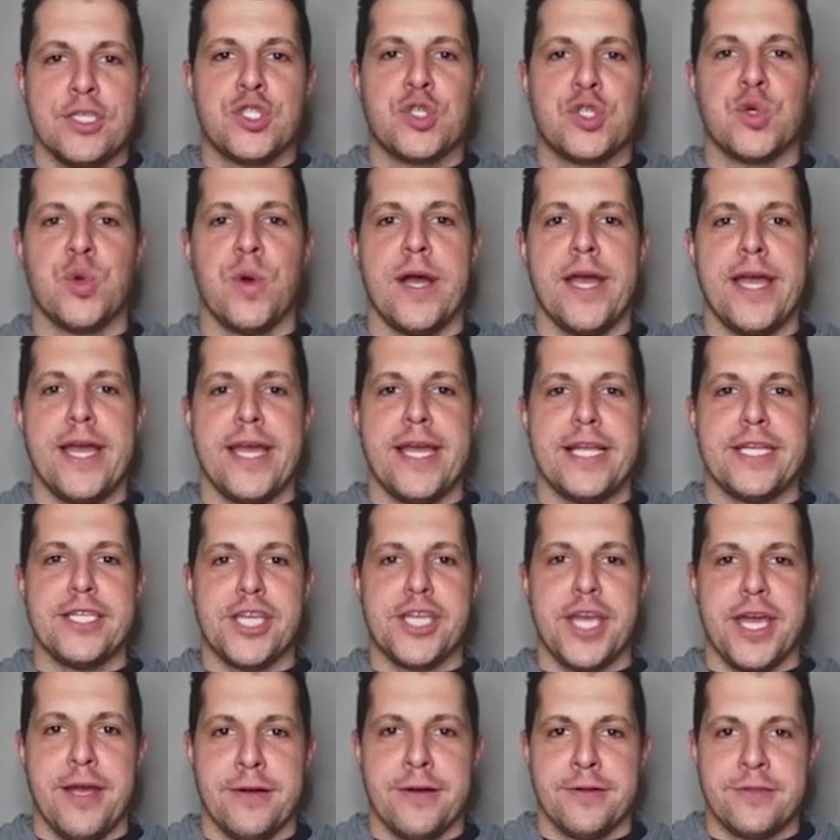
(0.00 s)

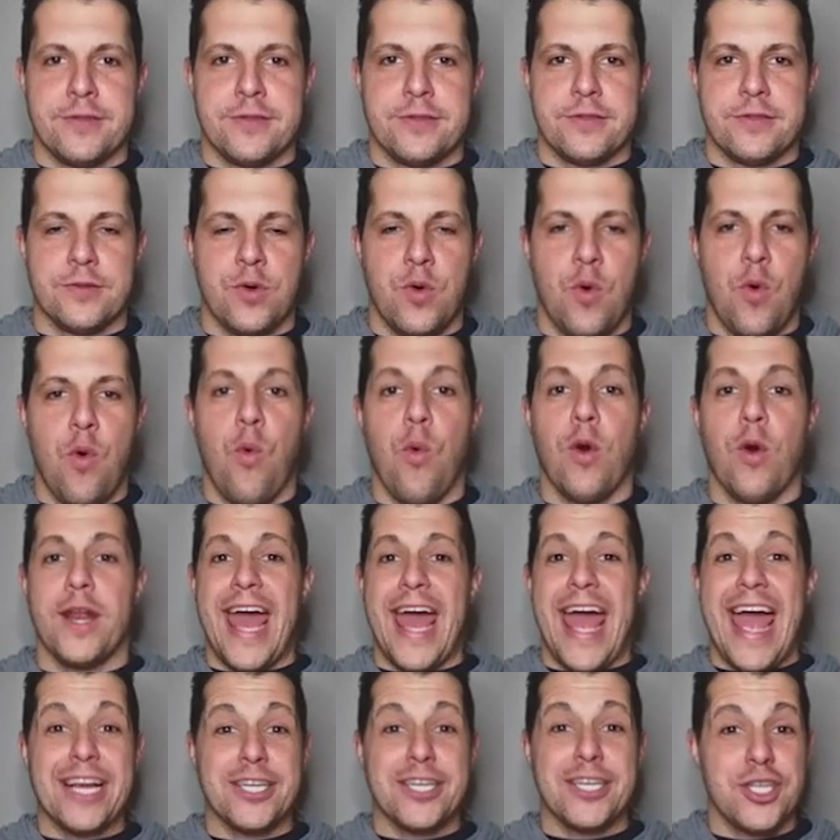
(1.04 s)
switch gears. Want
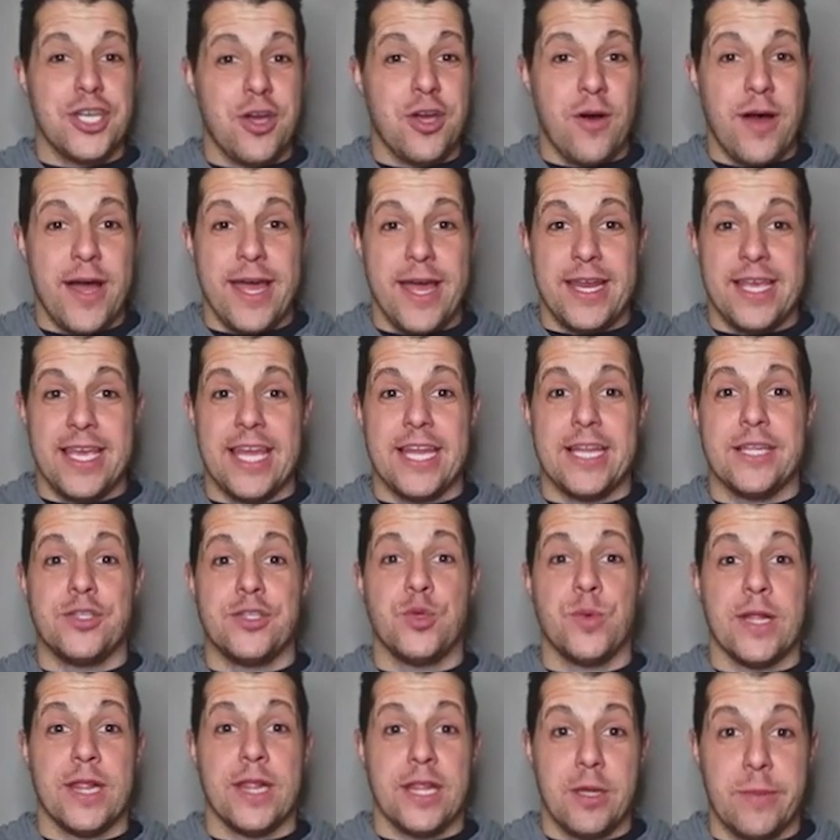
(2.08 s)
to actually go ahead and get
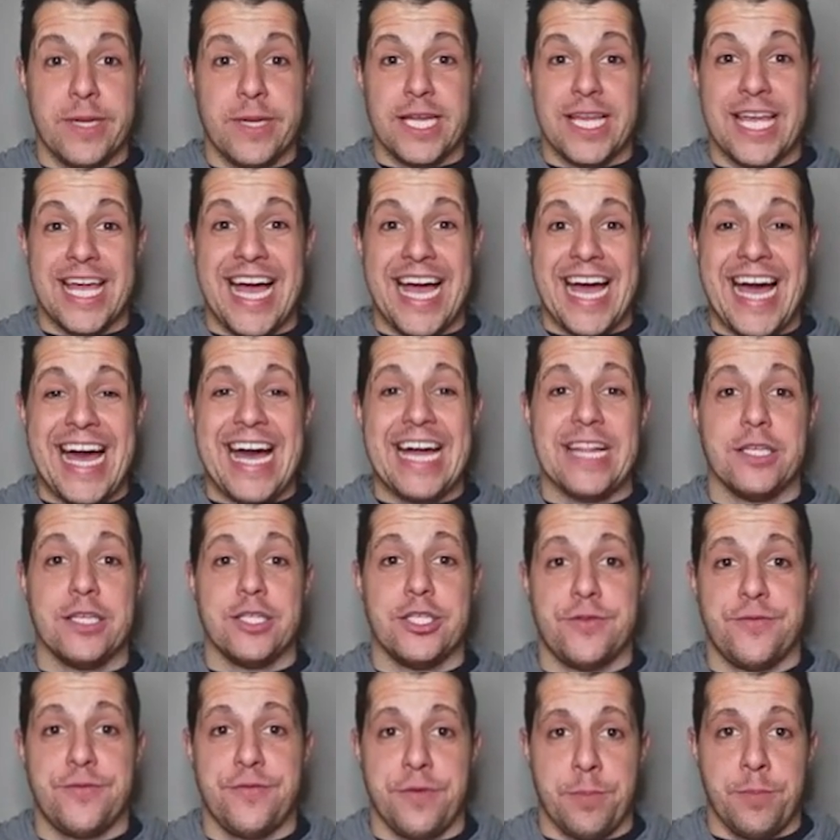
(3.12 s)
into a little bit of
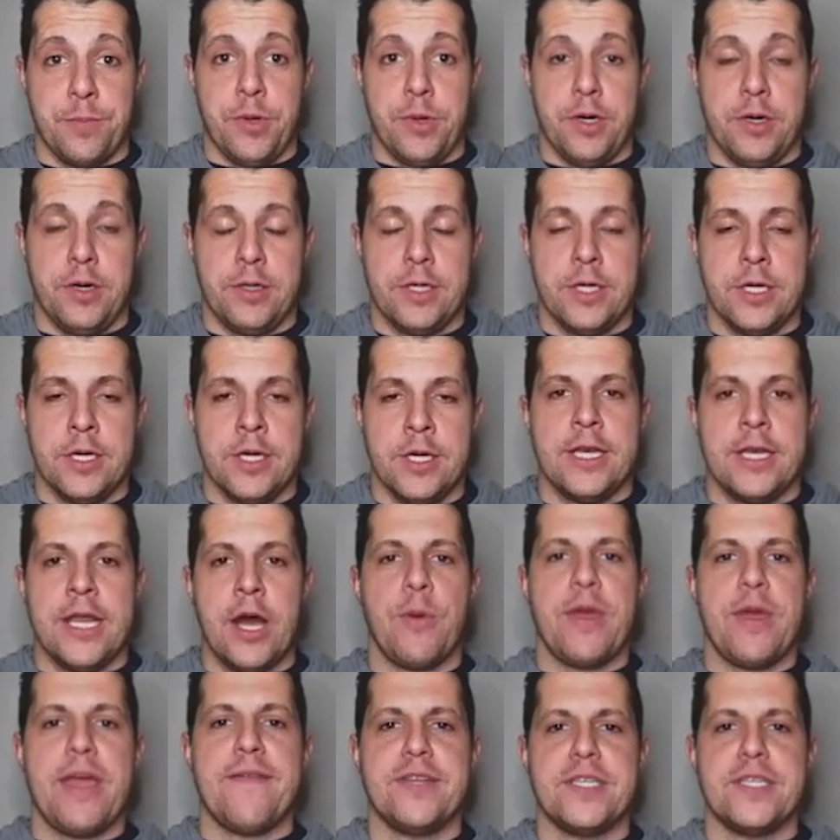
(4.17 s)
college football. Now,
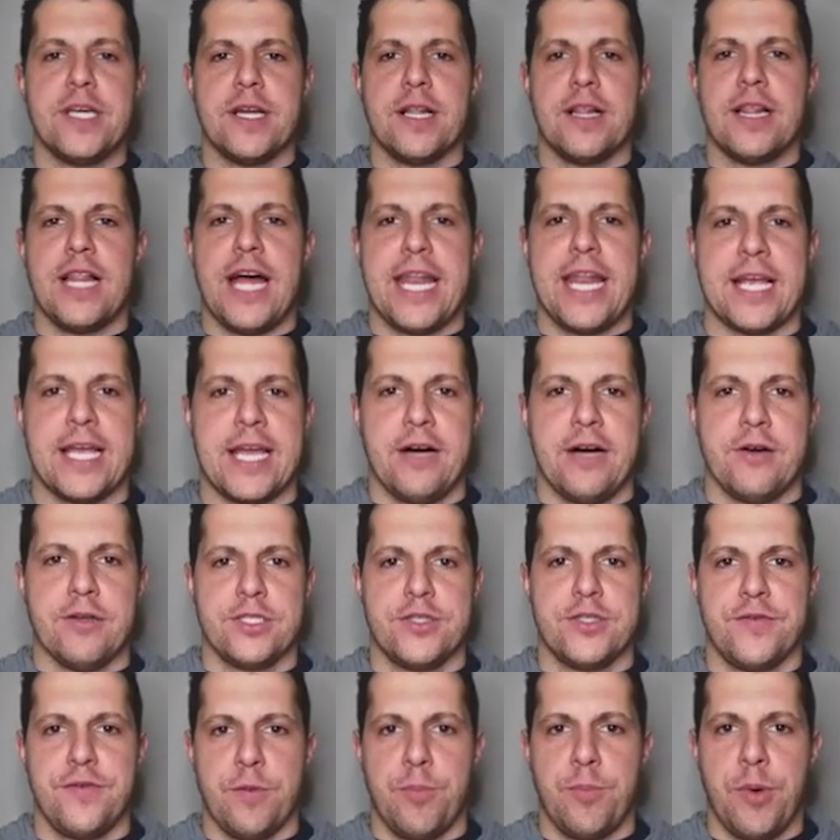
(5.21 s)
we haven't done a lot of
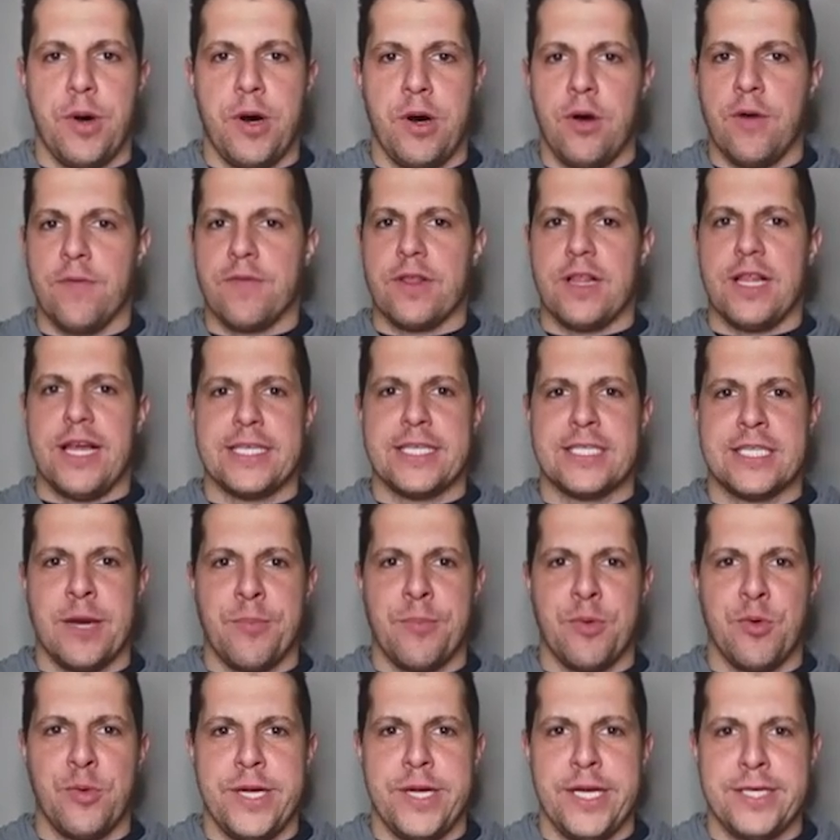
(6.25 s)
college football over the last
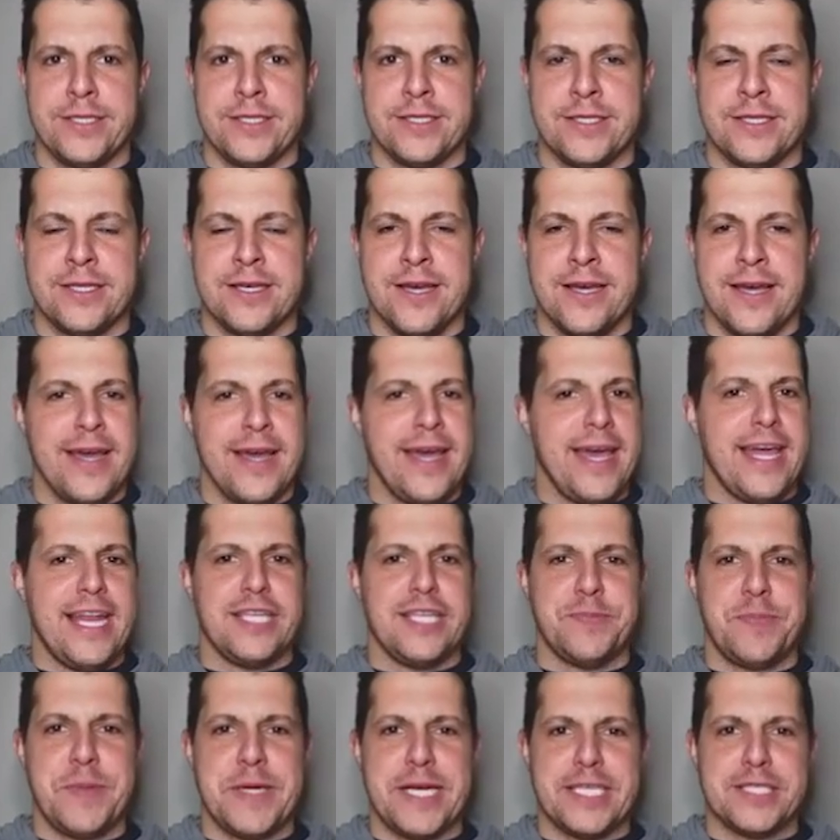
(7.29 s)
couple weeks, and
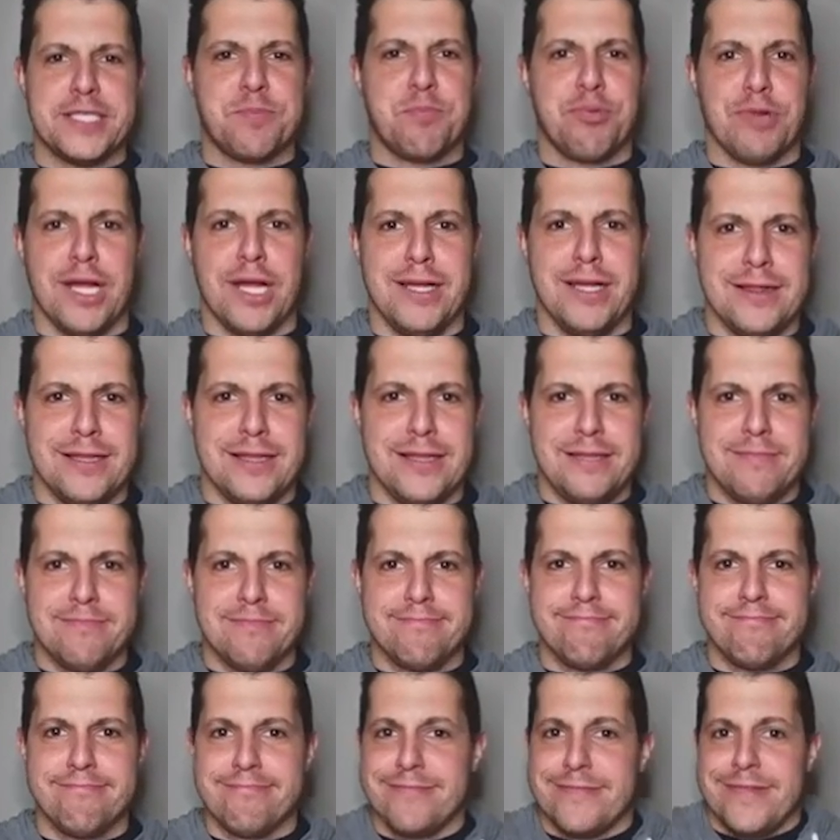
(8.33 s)
it's because, bluntly,
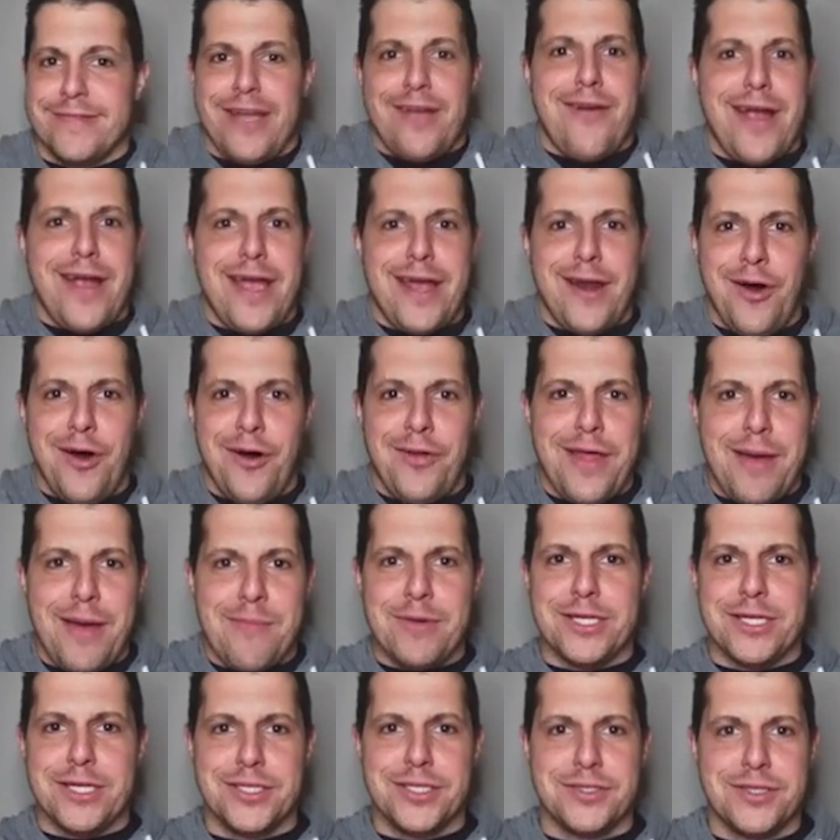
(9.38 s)
there ain't all that
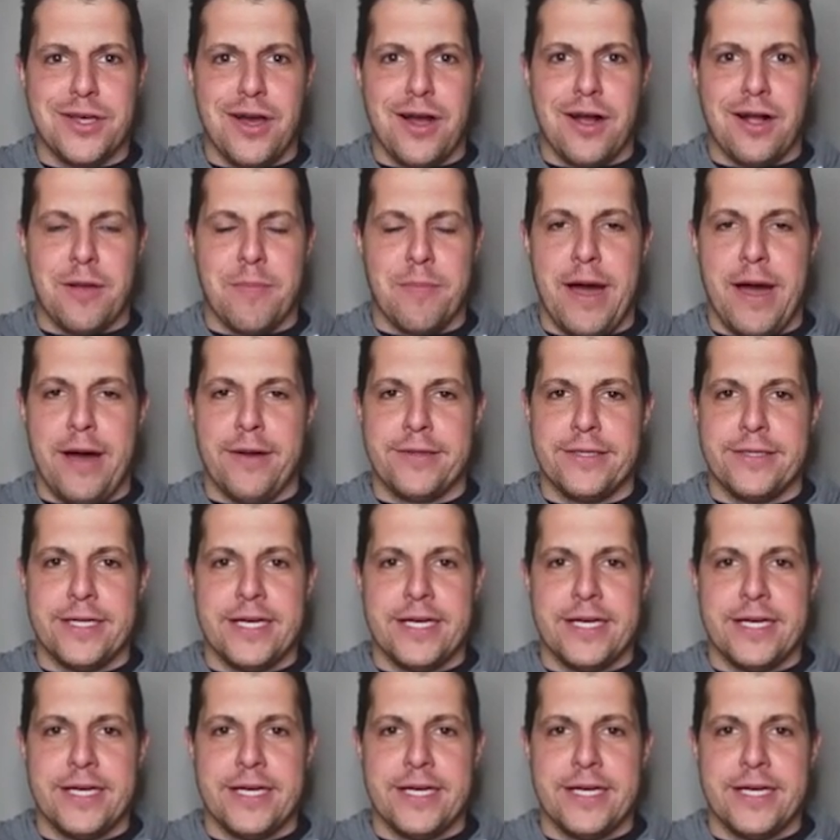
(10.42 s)
much to talk about.